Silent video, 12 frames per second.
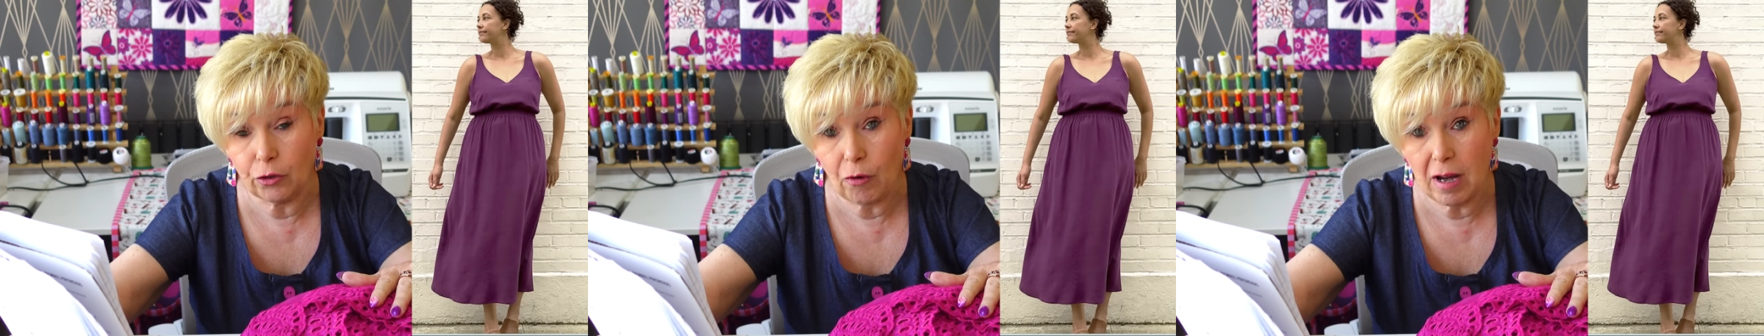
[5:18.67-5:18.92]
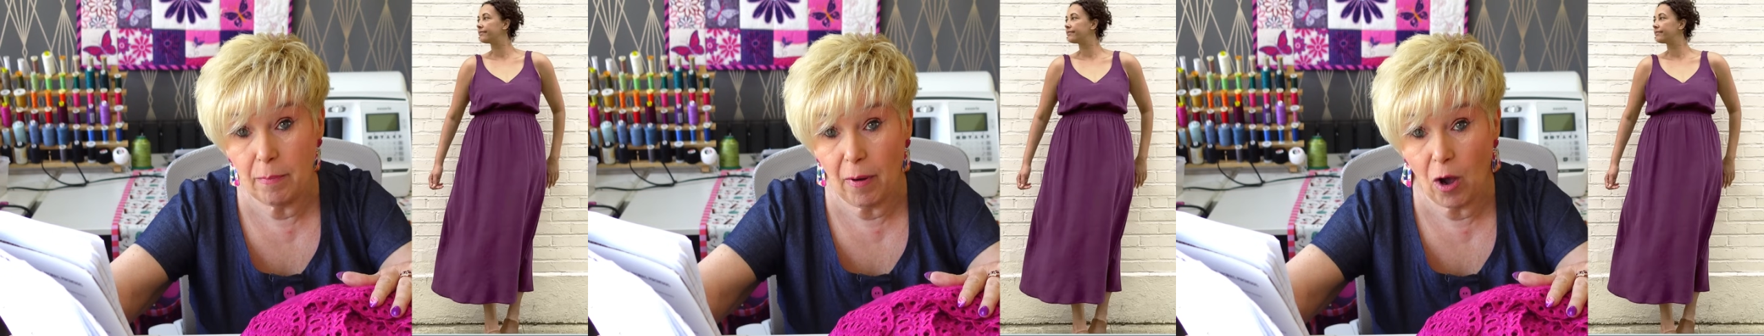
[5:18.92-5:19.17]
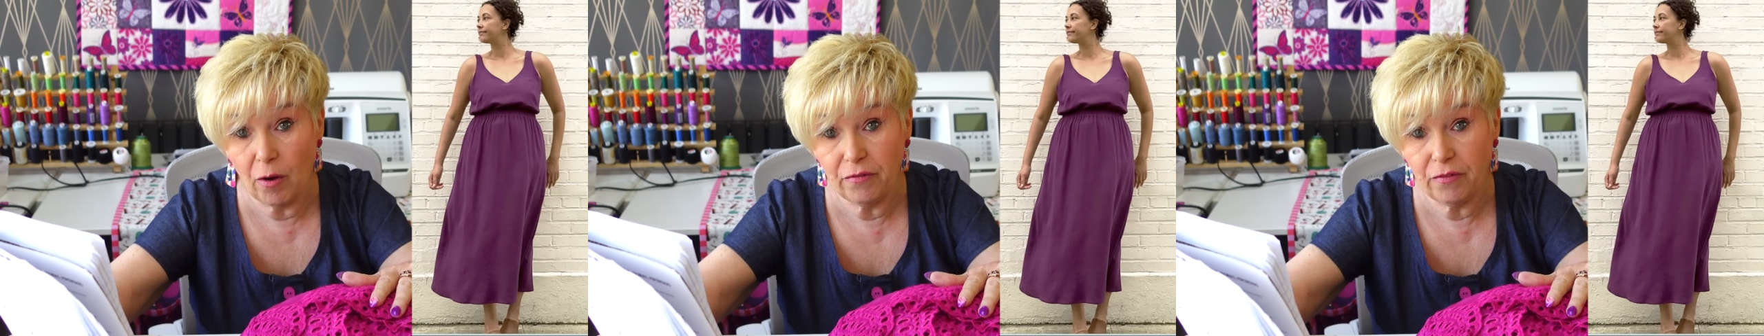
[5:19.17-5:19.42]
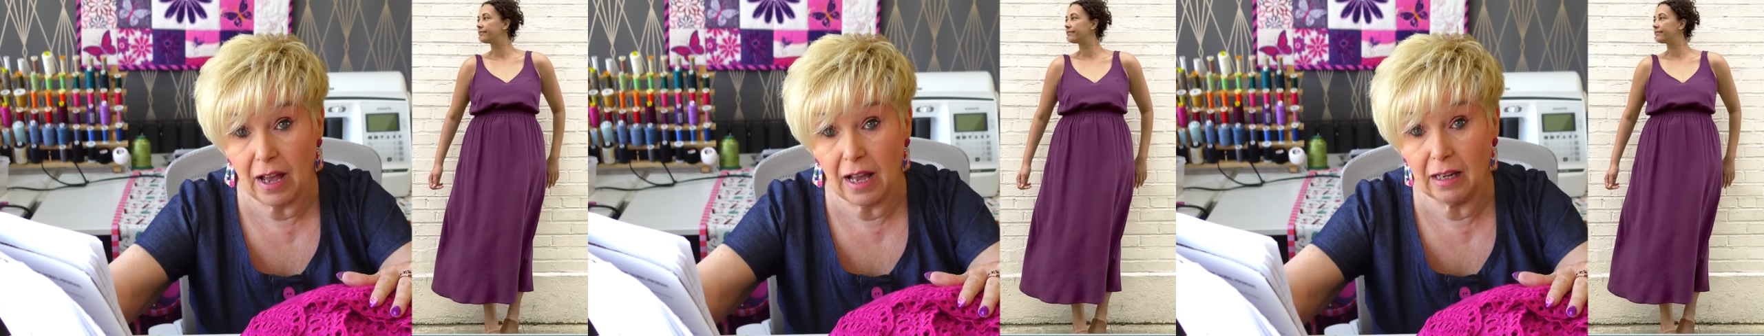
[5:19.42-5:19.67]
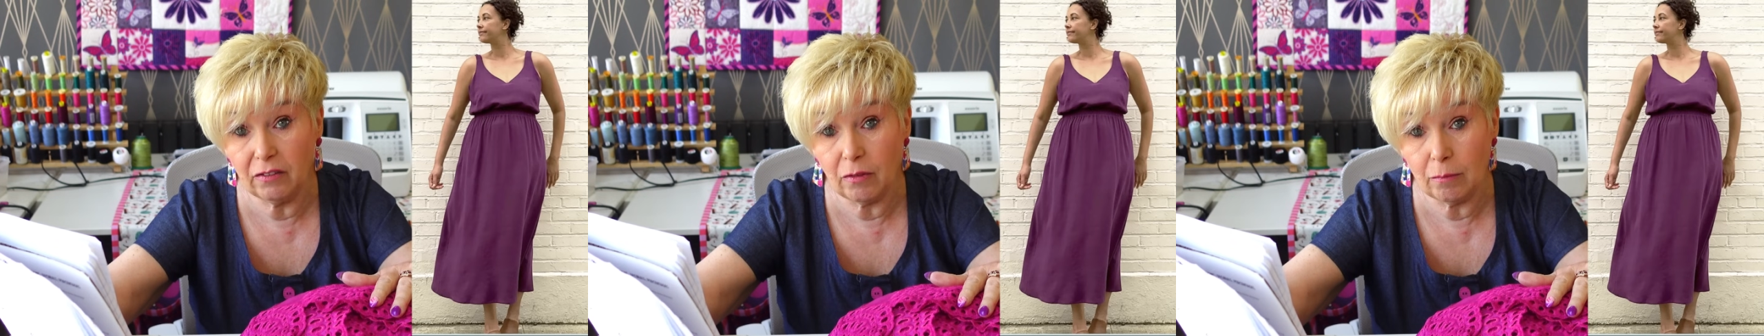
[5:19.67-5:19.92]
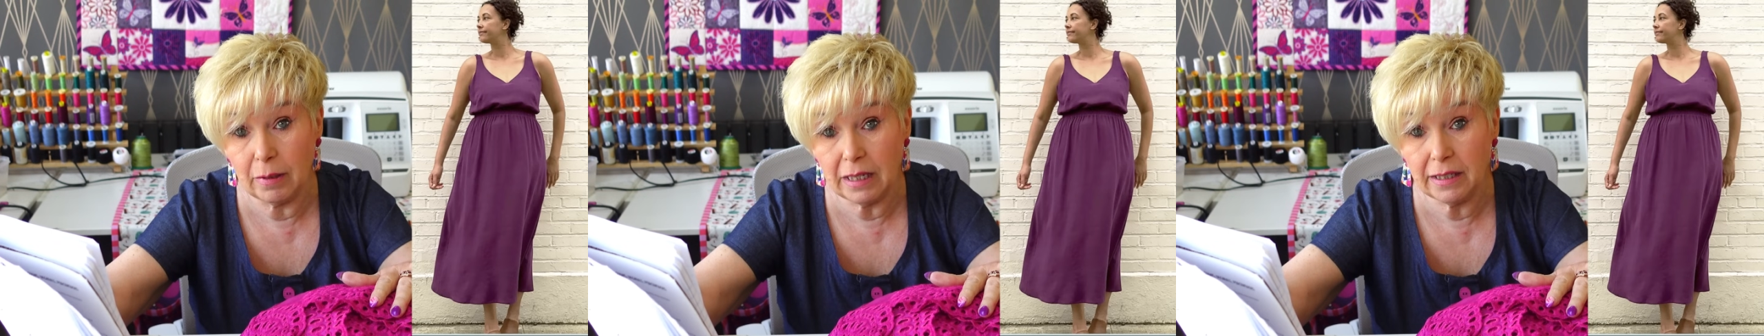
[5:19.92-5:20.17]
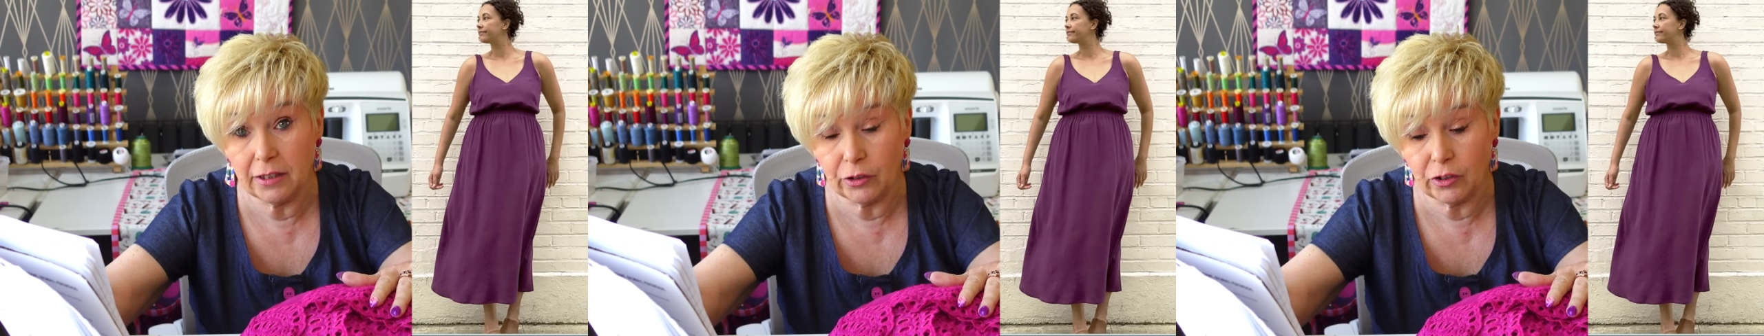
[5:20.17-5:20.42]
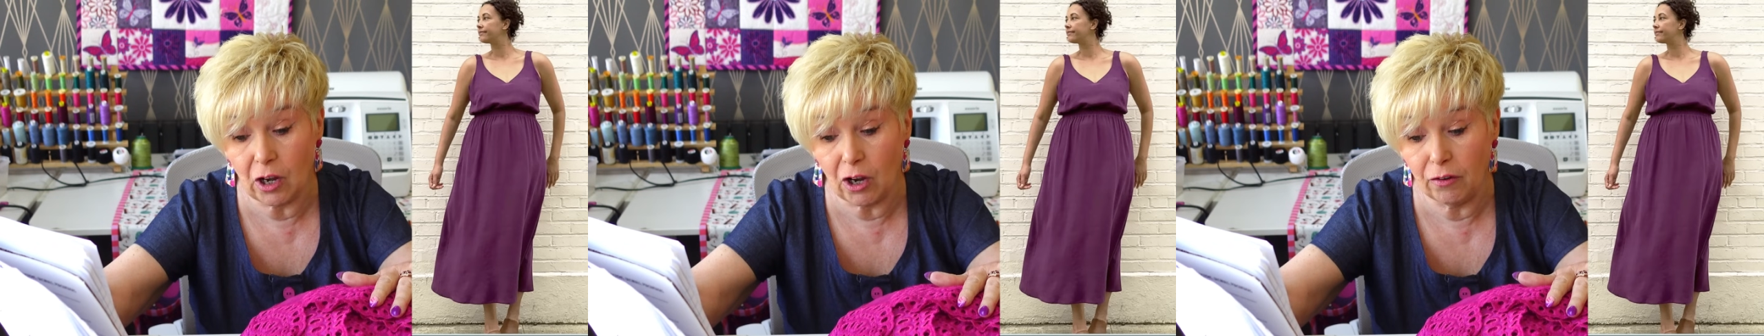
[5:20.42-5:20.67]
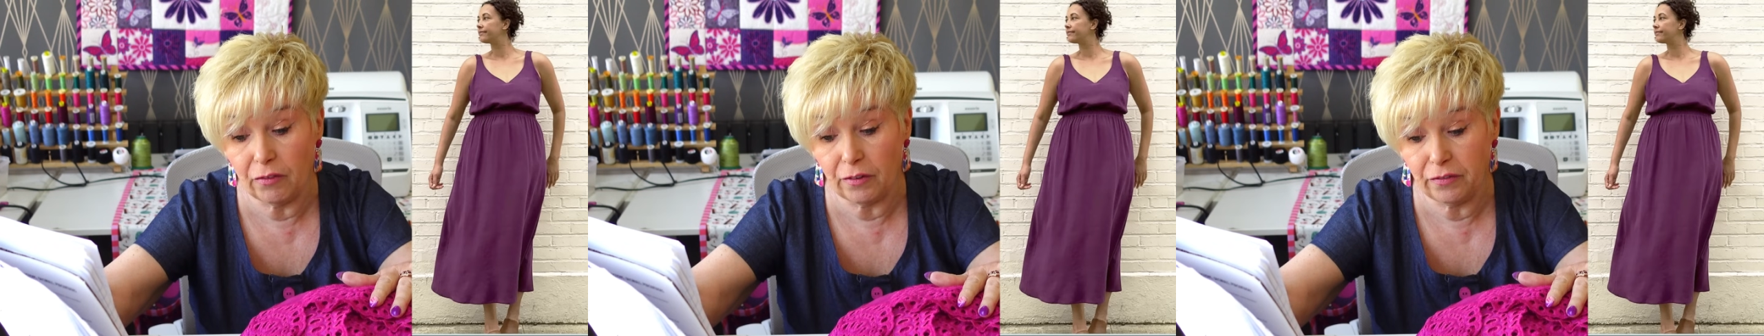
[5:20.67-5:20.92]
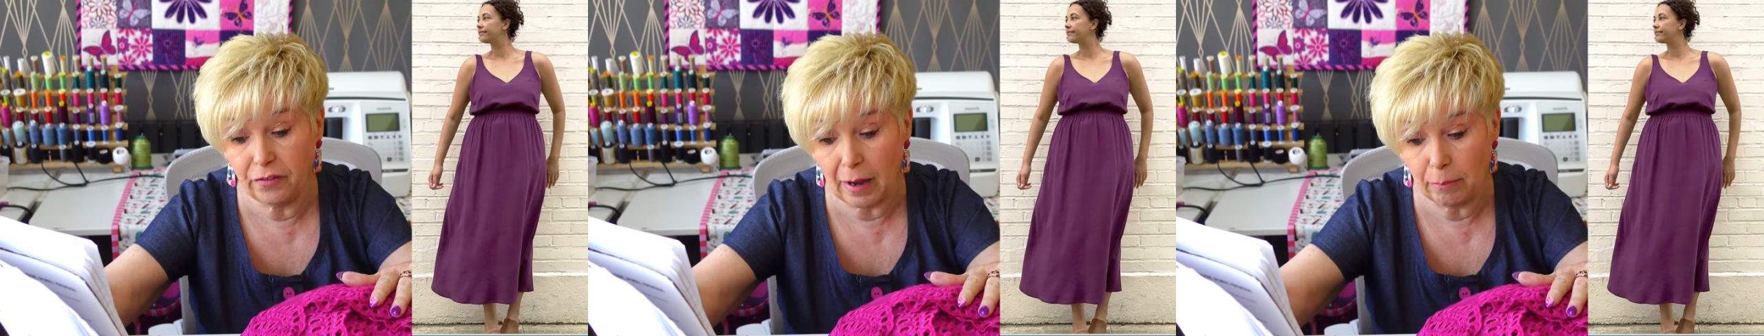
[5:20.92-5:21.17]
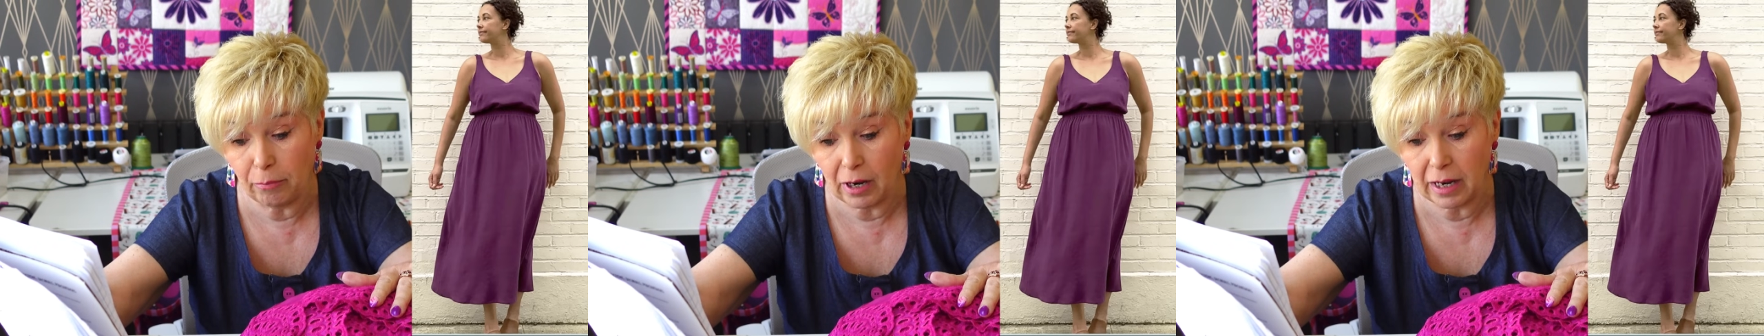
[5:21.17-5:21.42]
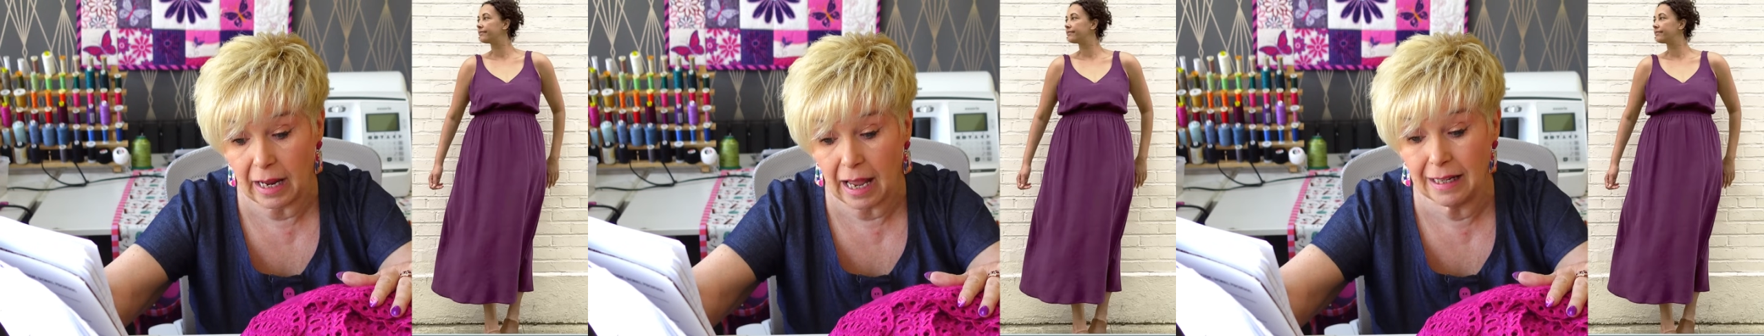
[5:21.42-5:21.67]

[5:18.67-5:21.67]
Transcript: 3.5 metres of fabric,